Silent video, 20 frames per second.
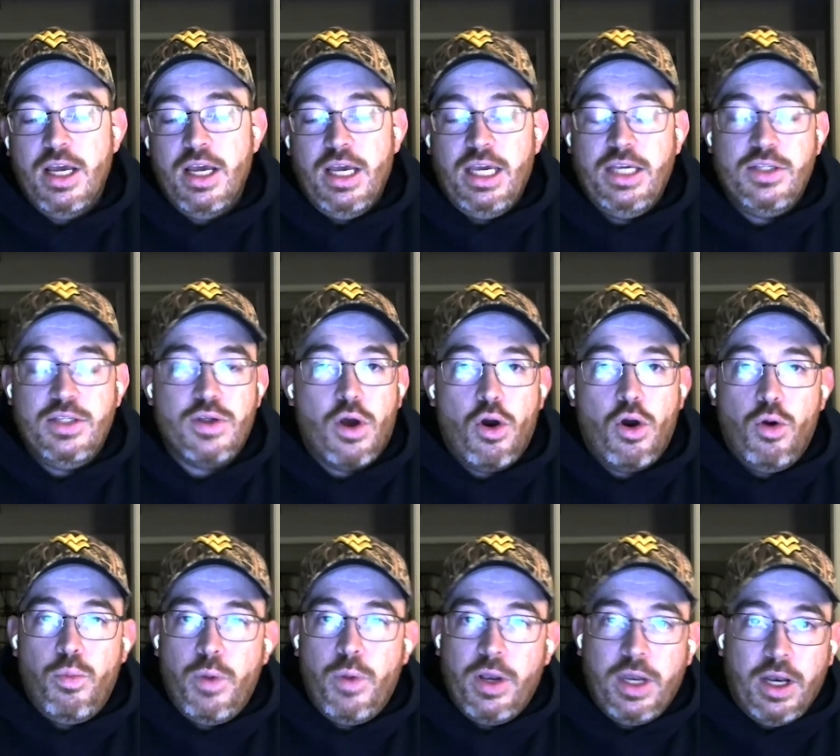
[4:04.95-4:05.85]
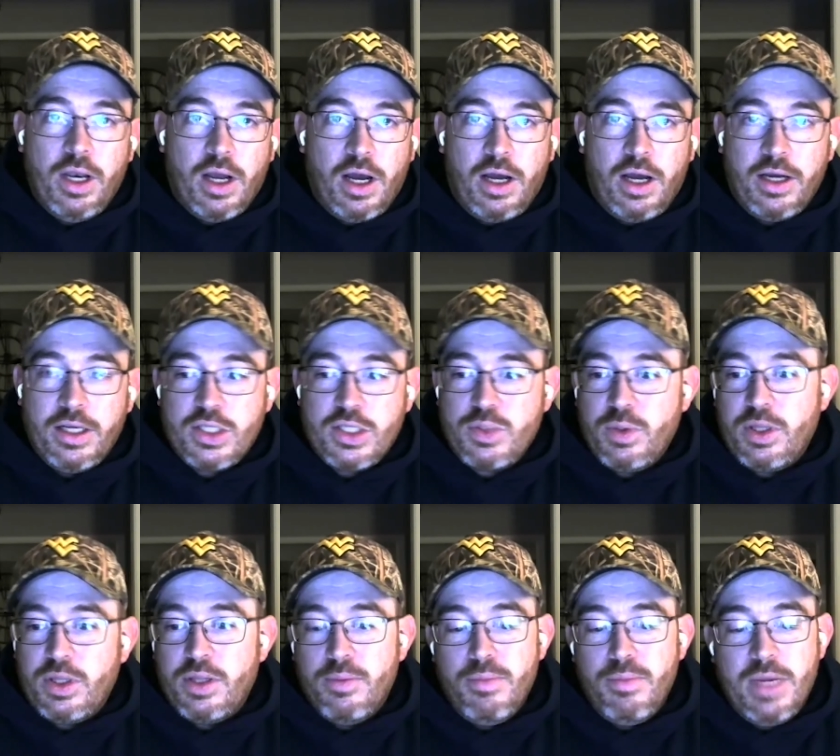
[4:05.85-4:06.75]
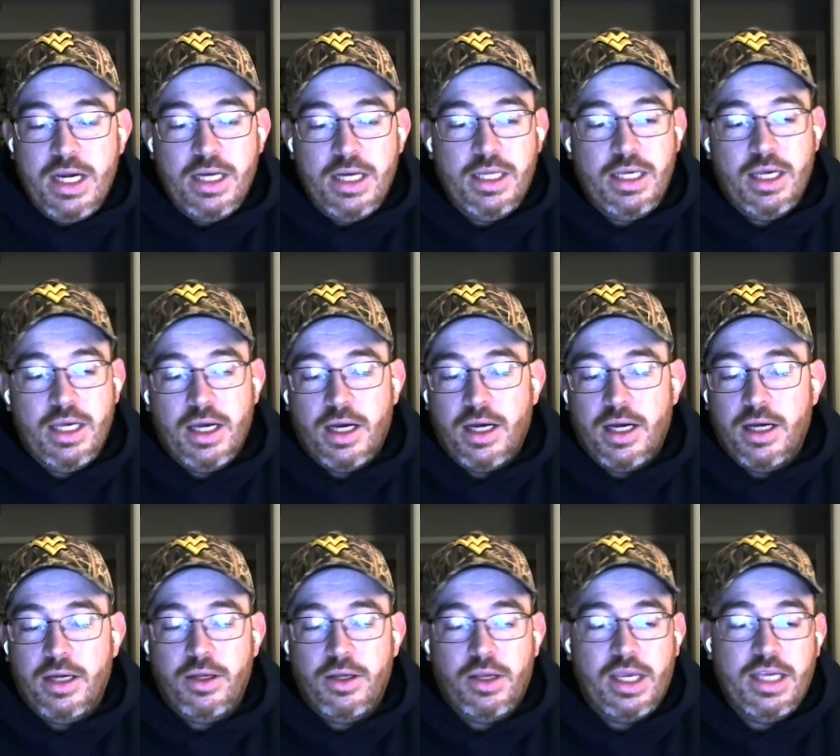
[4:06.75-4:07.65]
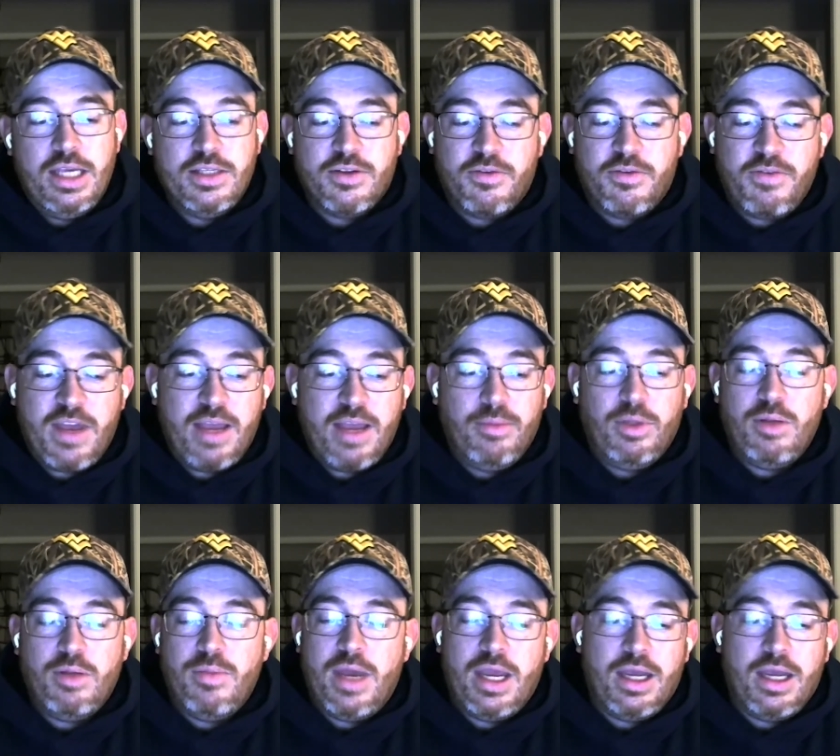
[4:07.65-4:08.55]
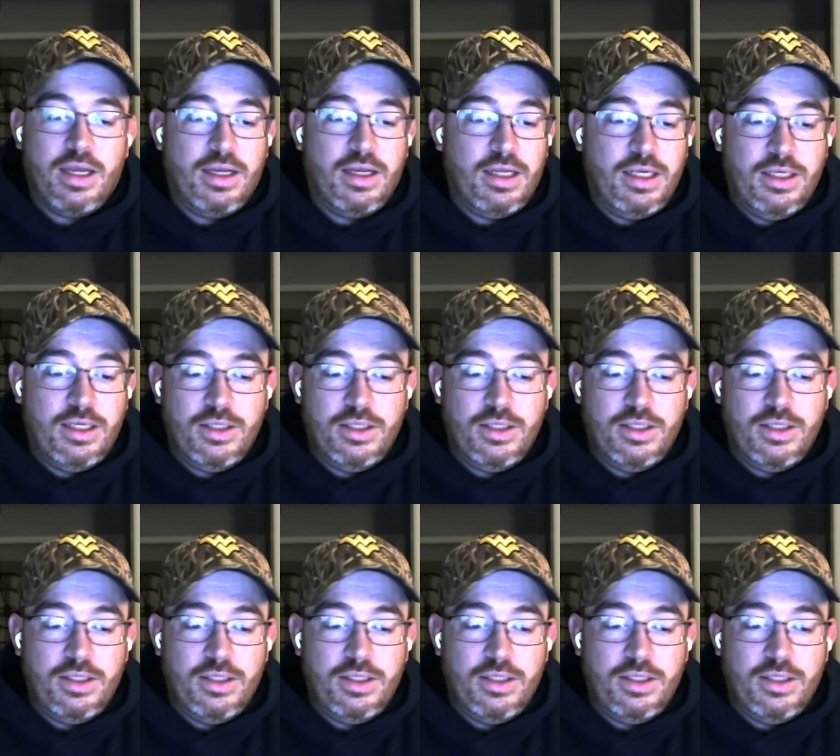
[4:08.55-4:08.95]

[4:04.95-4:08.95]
He's open and honest with the media. He's a family man.